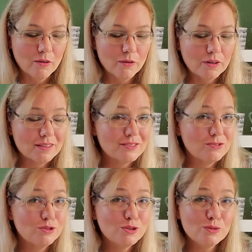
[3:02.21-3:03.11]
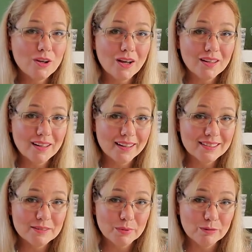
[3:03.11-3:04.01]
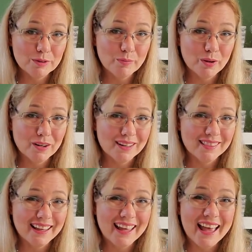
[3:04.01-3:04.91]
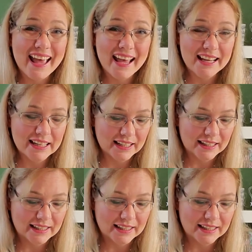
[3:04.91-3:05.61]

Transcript: Orchids do not like to be repotted. They hate it.